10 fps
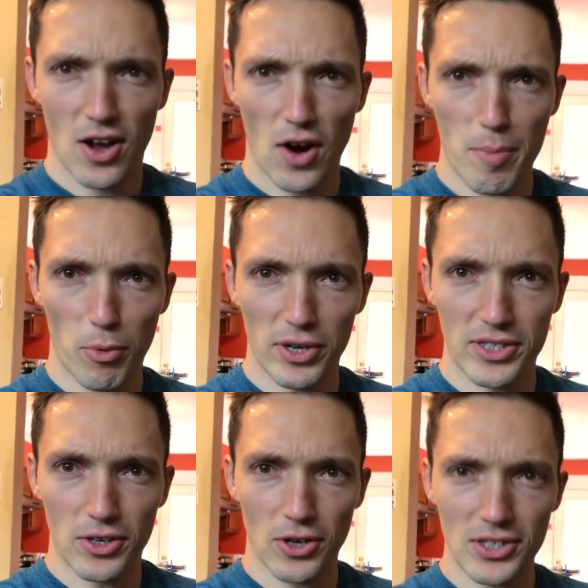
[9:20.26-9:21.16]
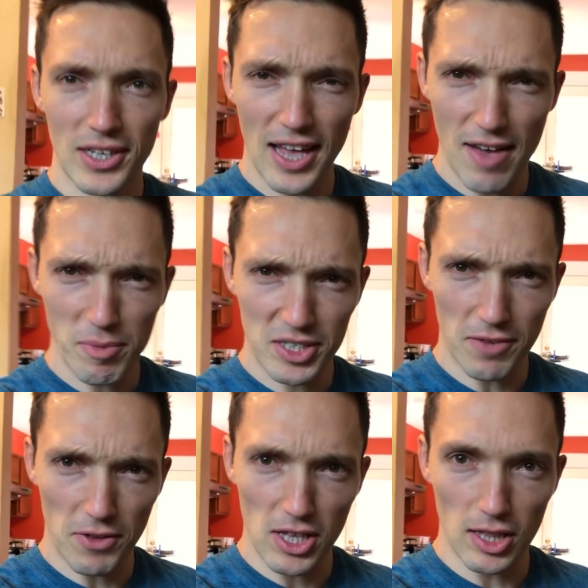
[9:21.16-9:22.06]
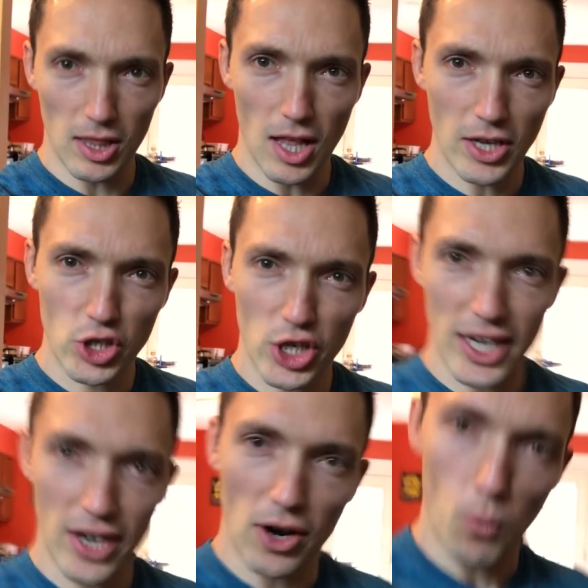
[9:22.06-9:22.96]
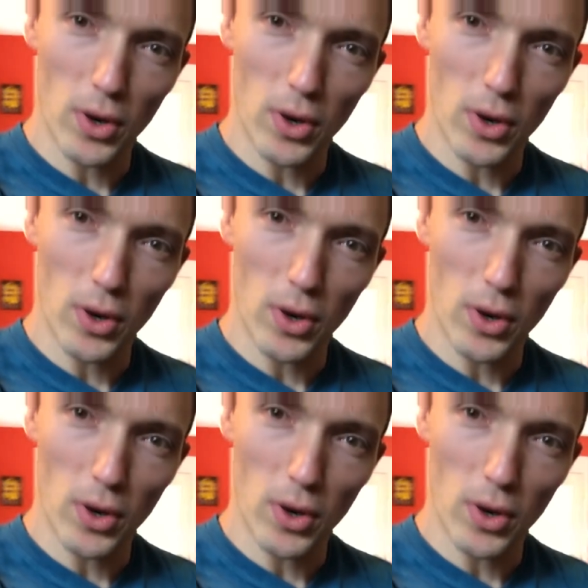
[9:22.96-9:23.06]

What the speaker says: right, boys and girls, gonna have myself a little lunch here.